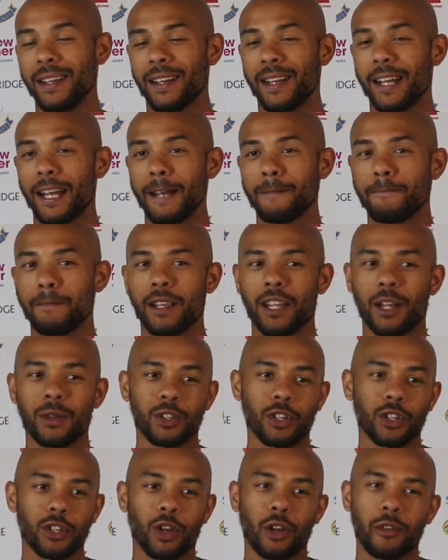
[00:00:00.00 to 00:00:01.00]
And yeah, it
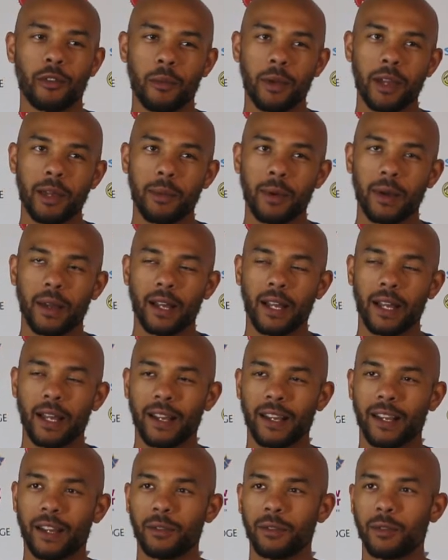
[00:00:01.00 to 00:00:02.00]
was a good night for me,
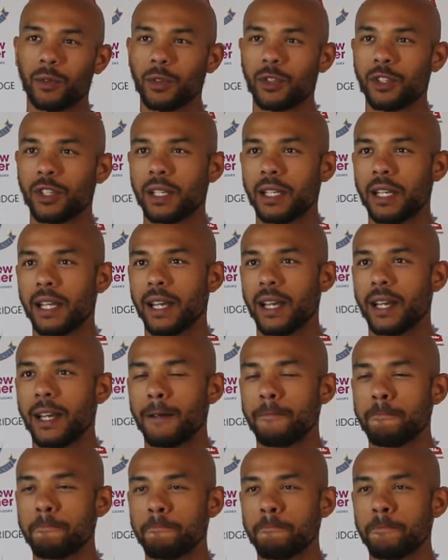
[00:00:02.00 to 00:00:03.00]
but unfortunately,
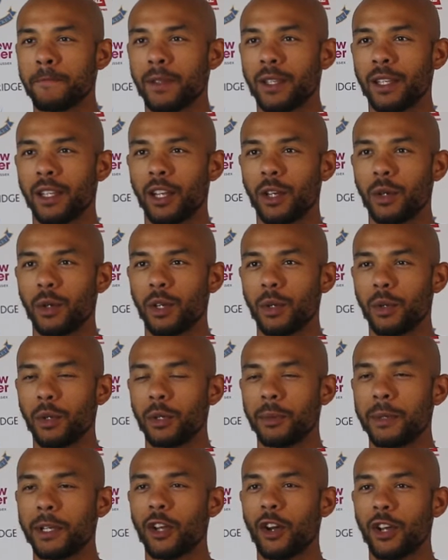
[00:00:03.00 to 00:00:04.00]
you know, it
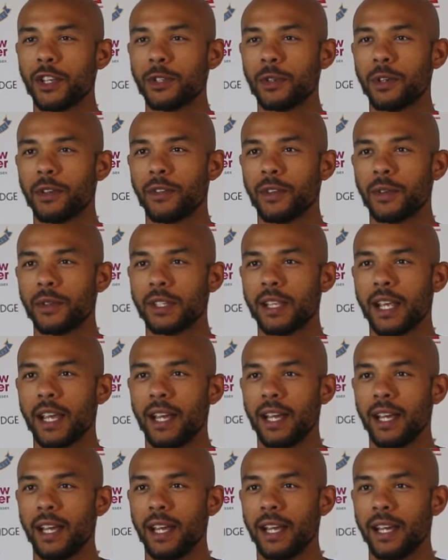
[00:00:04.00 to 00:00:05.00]
would have been nicer if it was
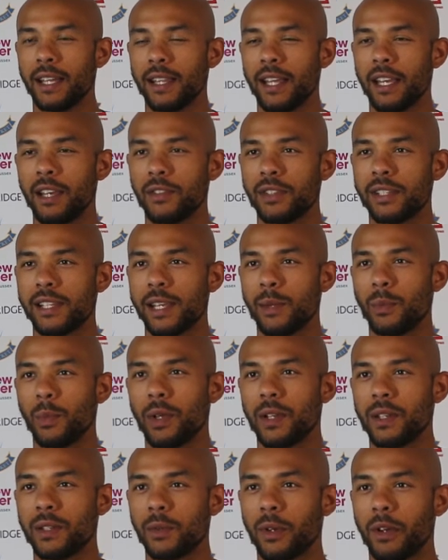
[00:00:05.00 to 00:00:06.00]
at the end of a team
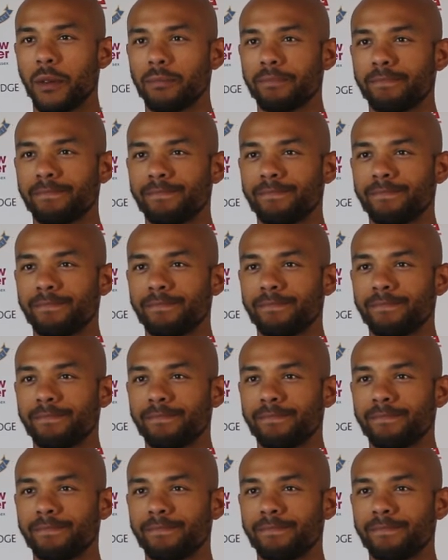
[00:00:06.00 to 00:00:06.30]
win as well.